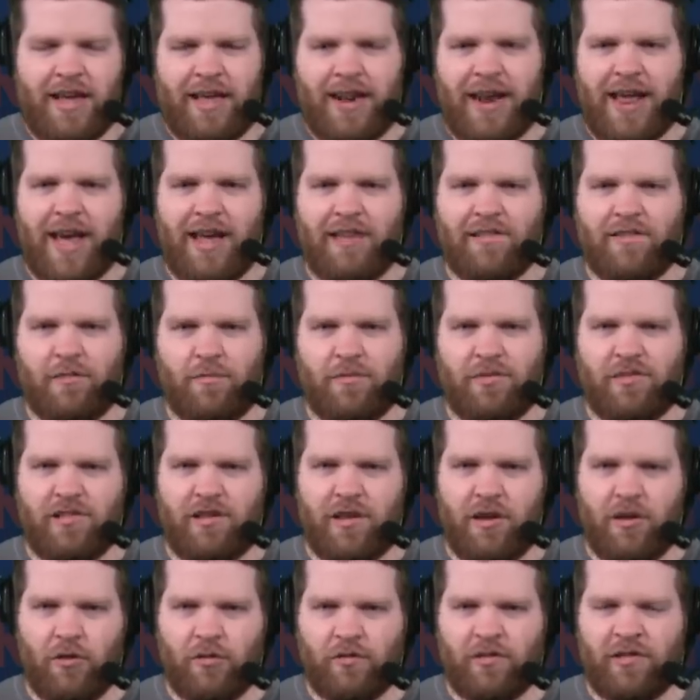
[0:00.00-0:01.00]
and has some
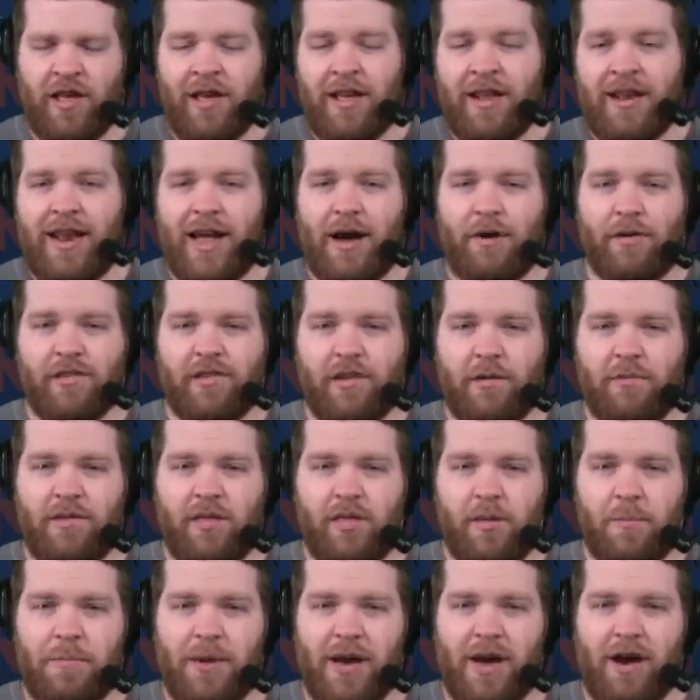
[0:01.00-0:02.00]
skills. Now it's up to
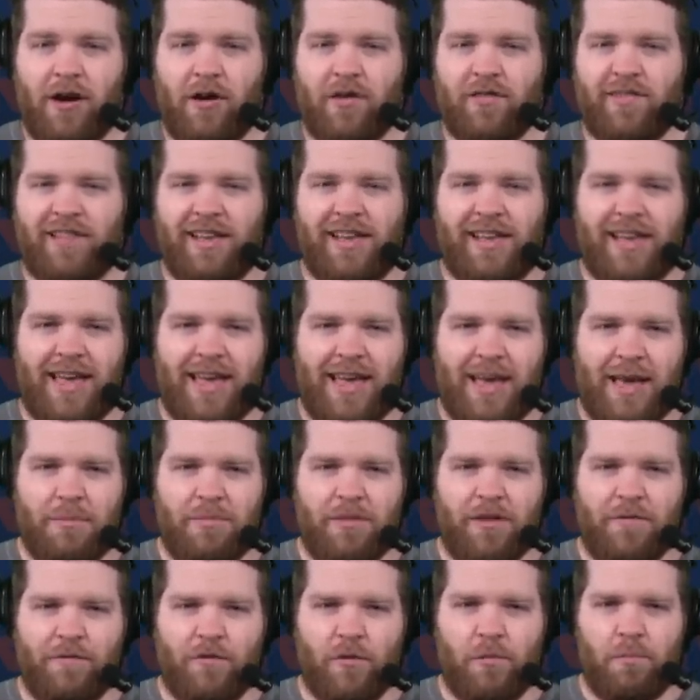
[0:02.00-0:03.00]
the Bears to get
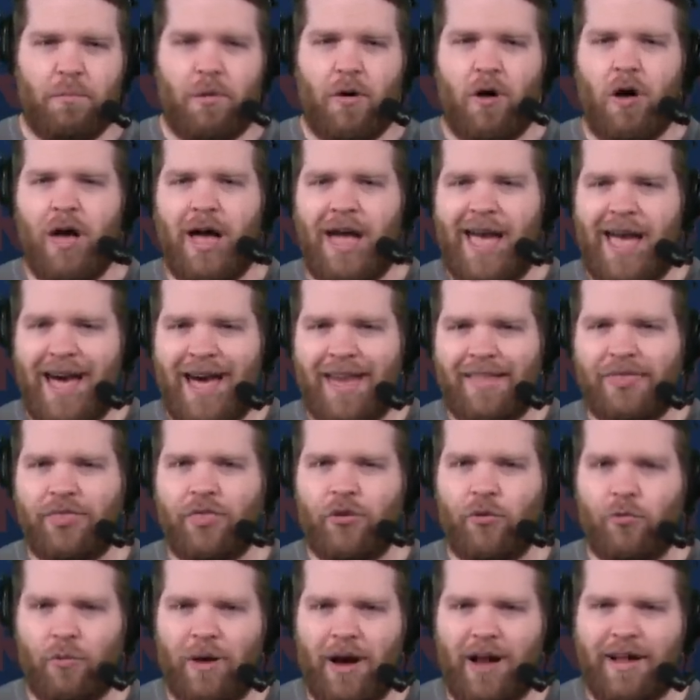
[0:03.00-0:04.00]
him the football at
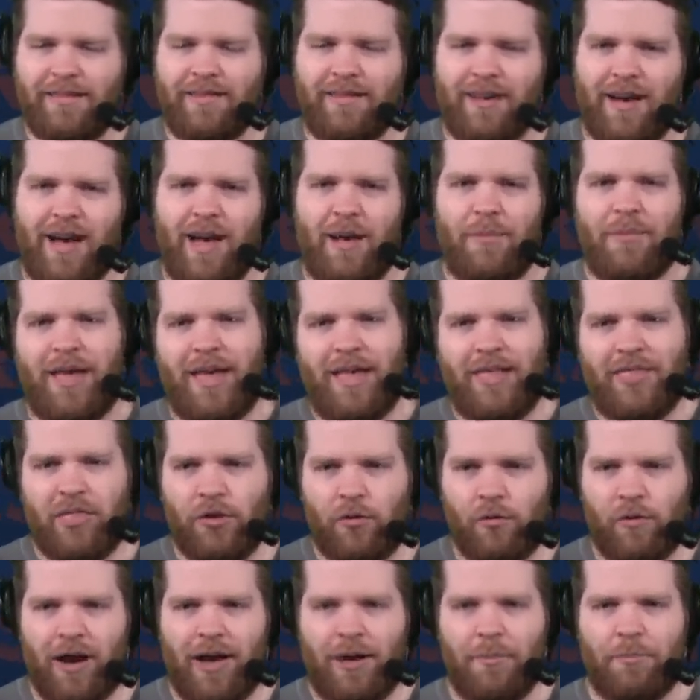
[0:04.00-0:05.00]
the right time in
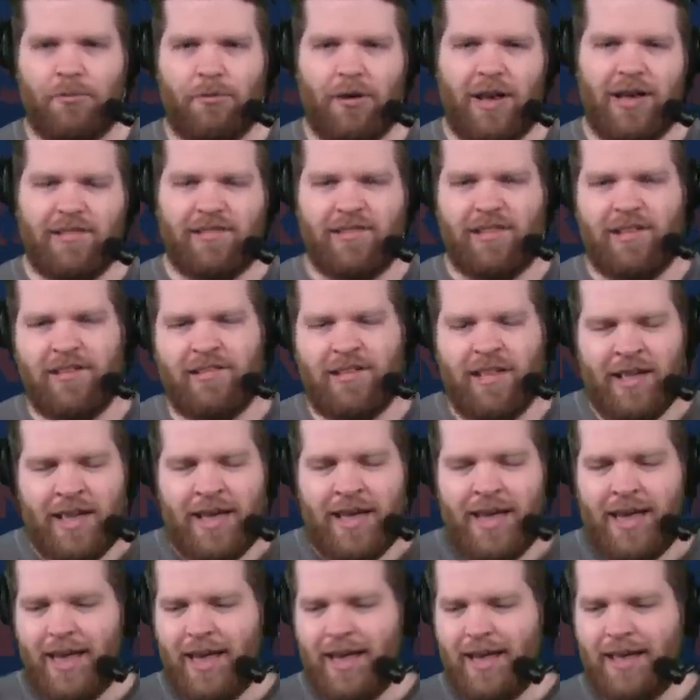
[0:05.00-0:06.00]
the right places.
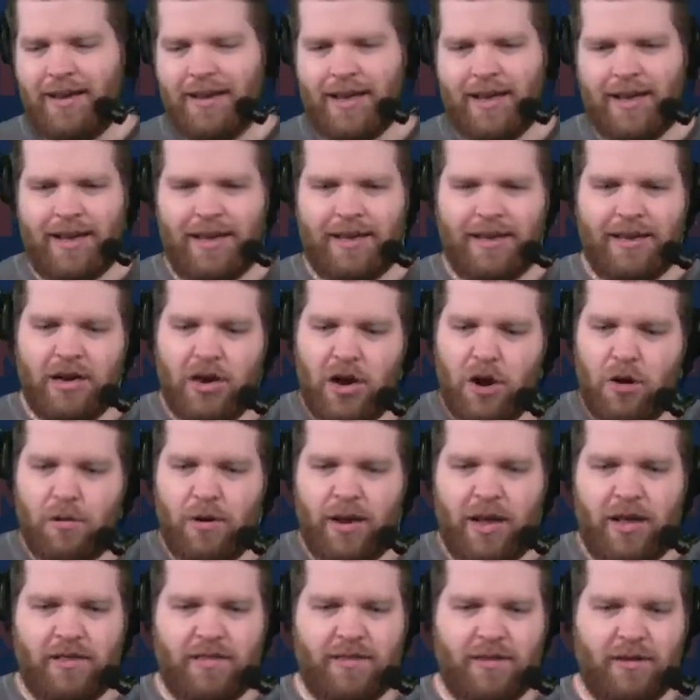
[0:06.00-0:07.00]
And, uh, you know,
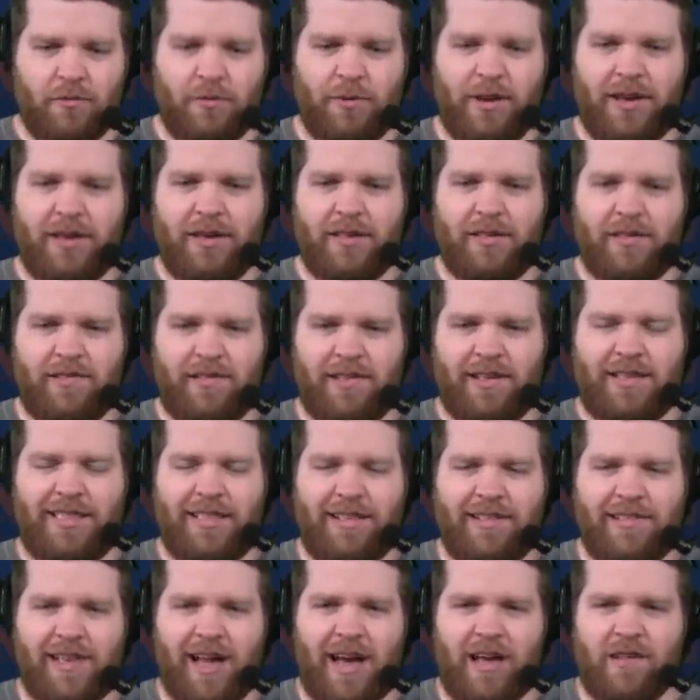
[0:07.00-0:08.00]
until we see
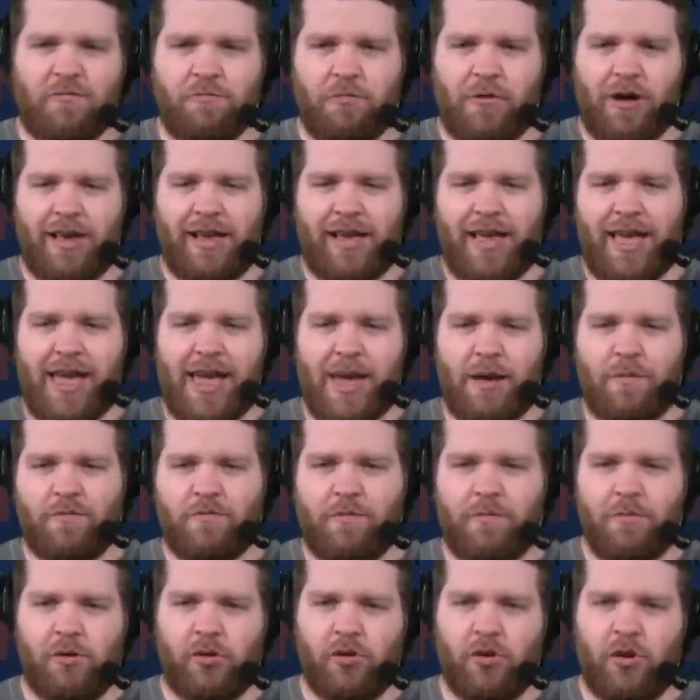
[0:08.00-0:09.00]
these guys play
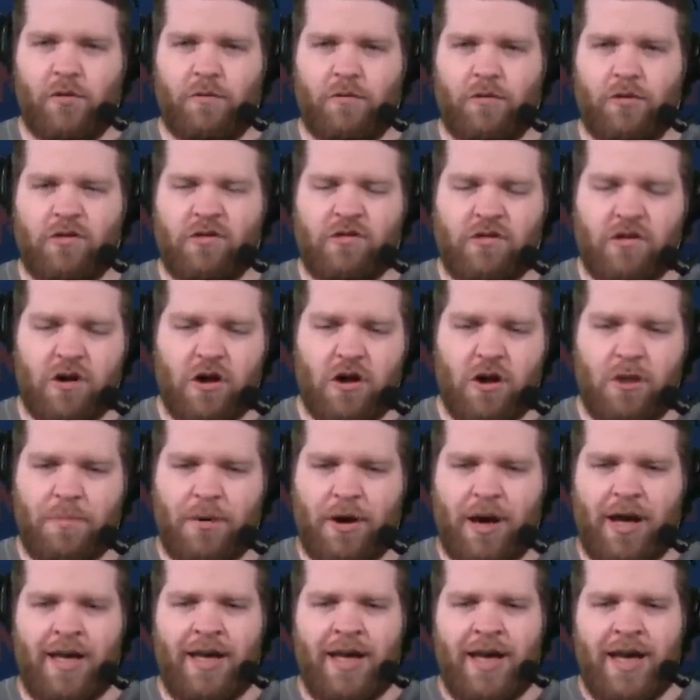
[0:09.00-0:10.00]
games, we won't know for sure.
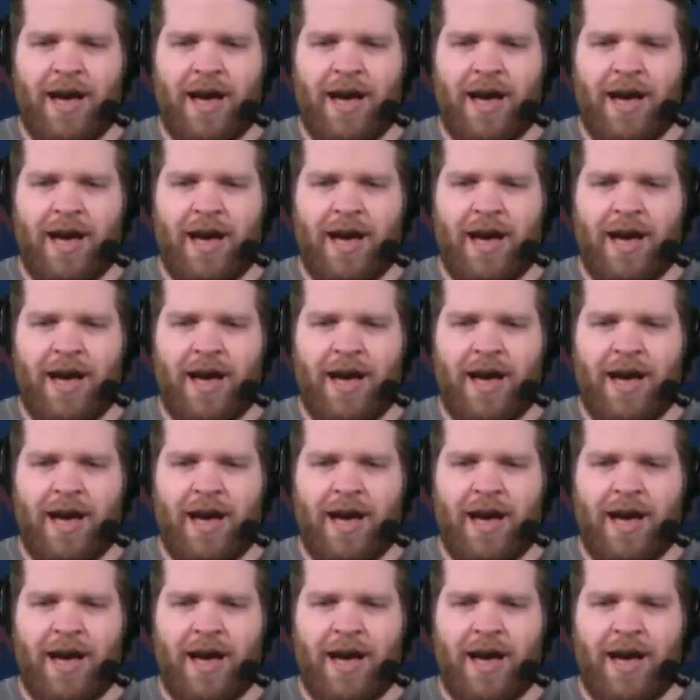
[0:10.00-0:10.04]
But